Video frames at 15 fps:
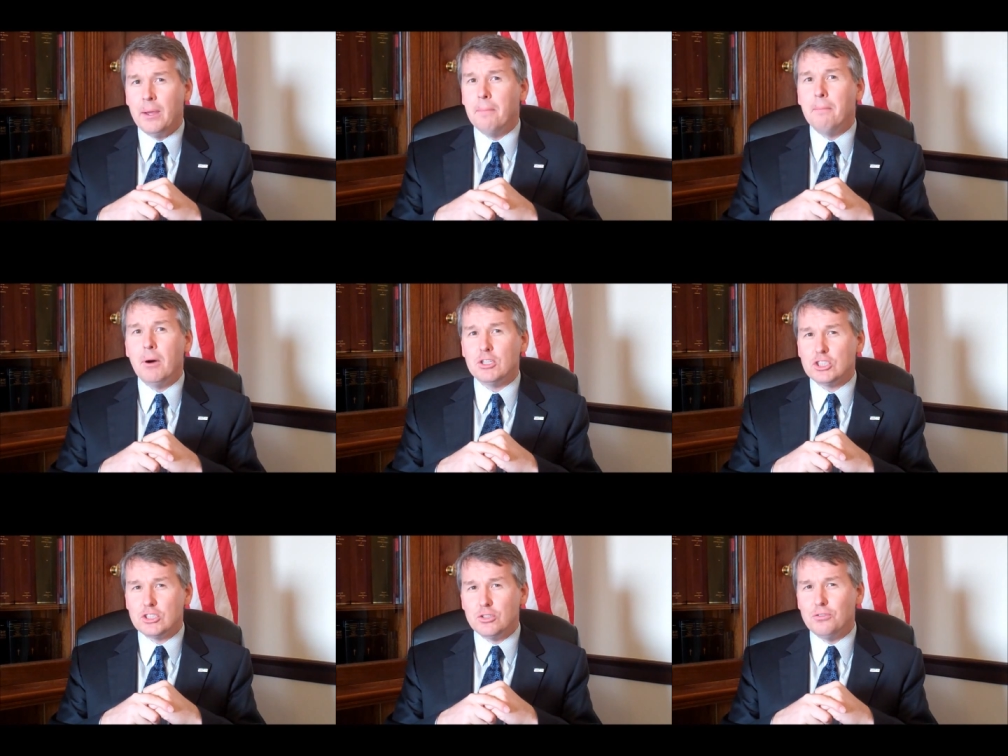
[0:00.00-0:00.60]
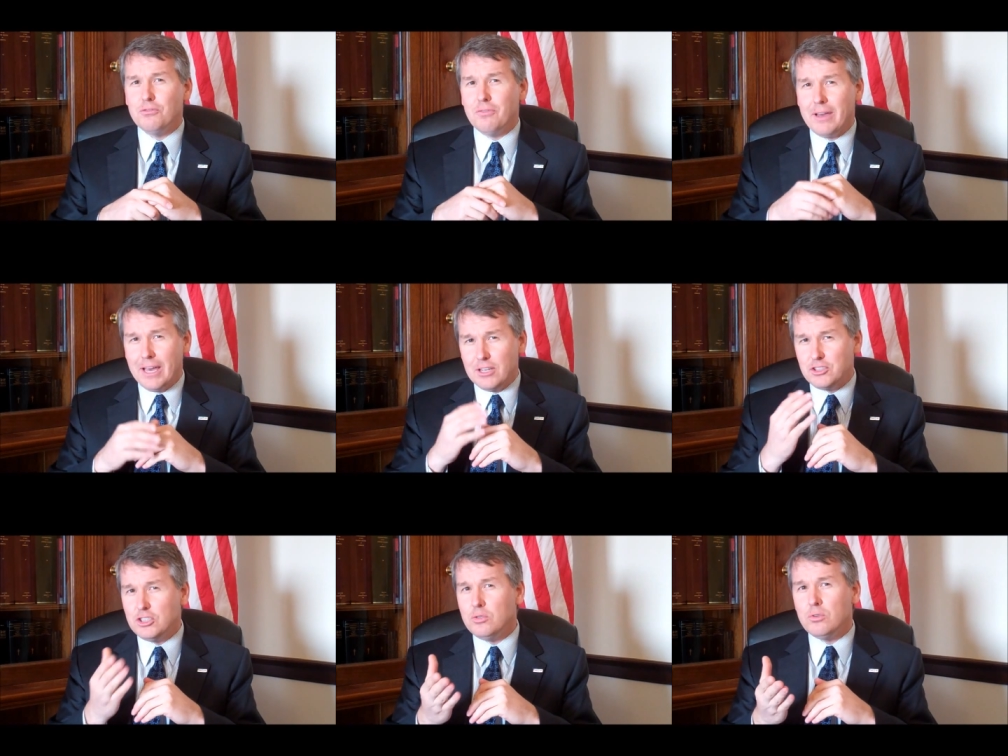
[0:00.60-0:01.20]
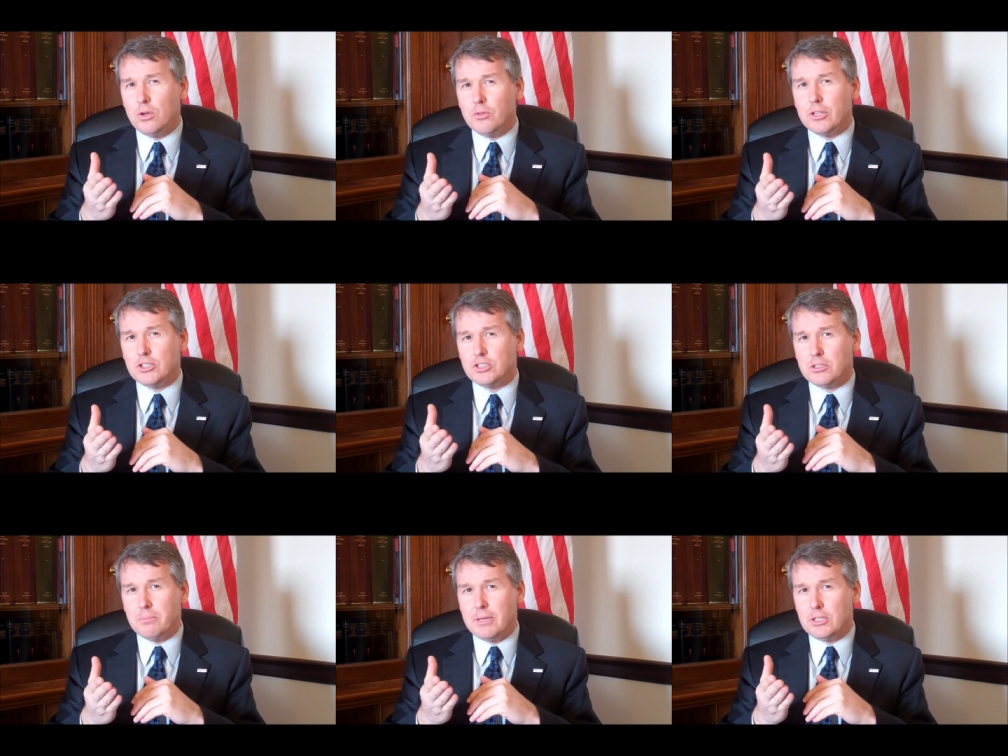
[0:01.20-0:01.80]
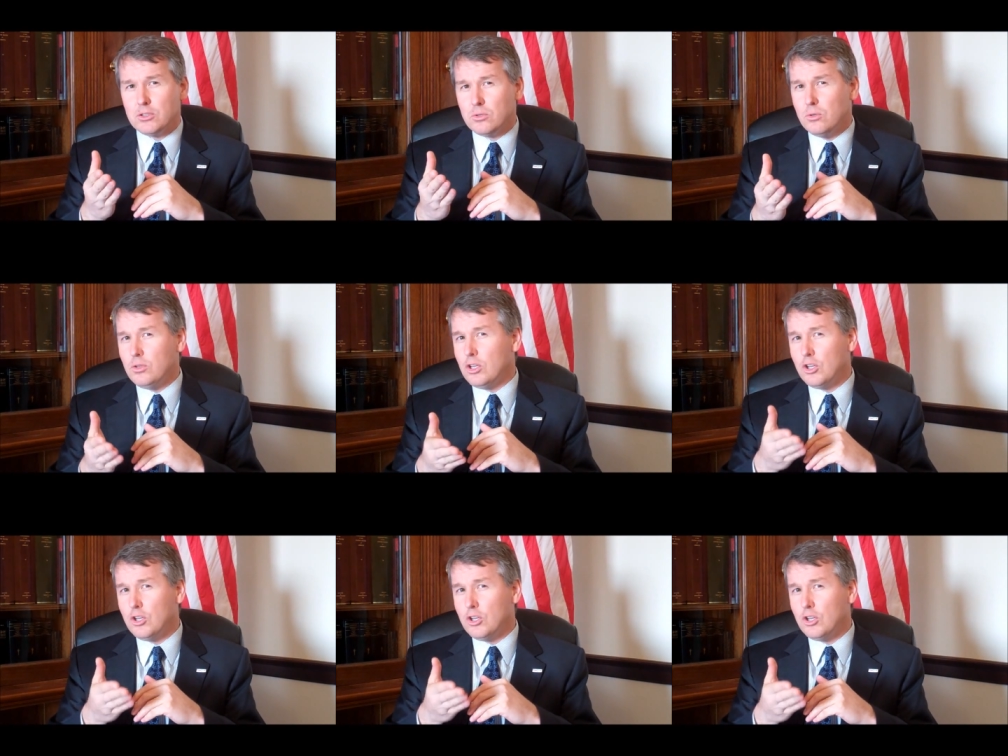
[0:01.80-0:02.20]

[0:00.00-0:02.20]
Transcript: much too fast. You know this to be true.